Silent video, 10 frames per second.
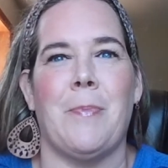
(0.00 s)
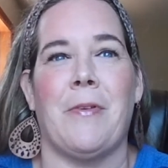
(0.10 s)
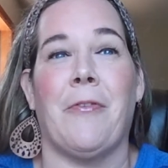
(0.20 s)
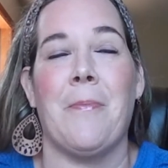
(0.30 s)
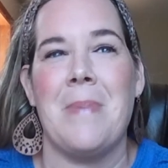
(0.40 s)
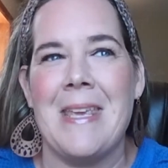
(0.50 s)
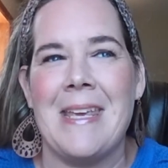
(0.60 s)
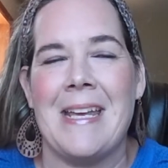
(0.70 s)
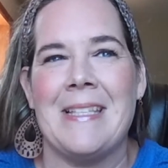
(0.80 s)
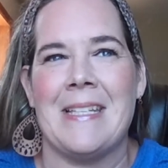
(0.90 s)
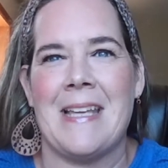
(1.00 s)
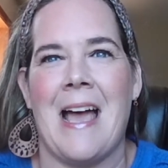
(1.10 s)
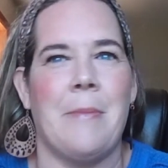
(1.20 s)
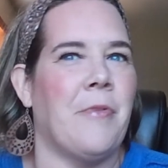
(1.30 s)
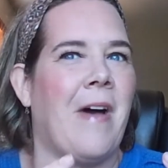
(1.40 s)
But for me, it's a
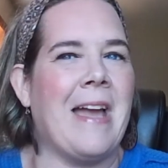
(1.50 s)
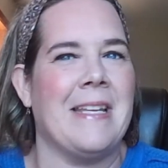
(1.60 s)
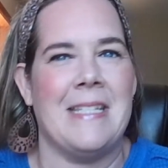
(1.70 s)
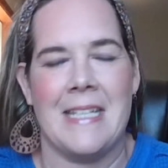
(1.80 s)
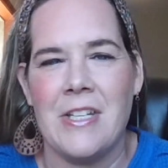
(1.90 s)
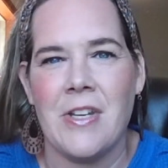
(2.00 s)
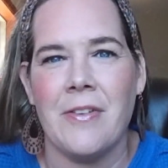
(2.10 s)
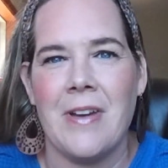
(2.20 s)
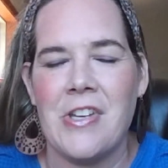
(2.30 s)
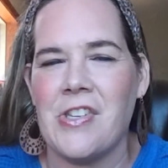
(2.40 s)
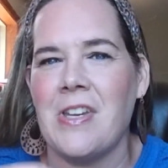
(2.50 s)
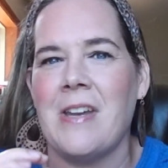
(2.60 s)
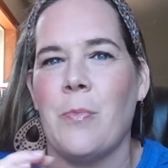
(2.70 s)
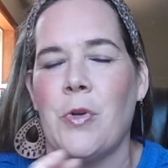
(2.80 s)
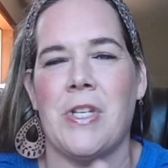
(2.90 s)
time of idea
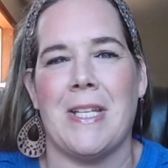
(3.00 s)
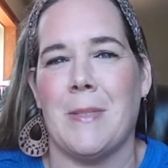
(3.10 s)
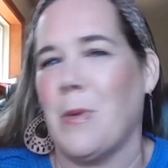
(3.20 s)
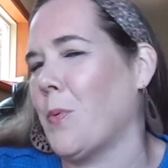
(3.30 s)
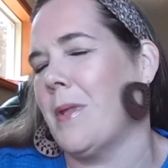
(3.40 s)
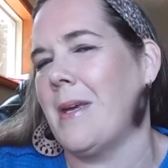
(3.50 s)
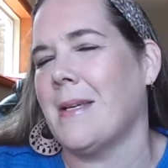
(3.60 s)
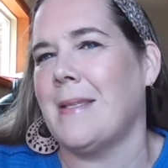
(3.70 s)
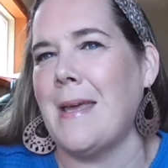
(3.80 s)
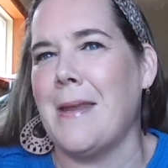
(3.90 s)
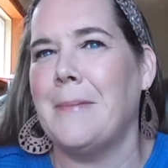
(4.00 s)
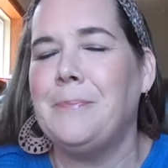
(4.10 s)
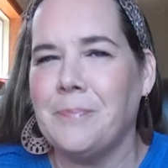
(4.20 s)
generation, which gets me really excited.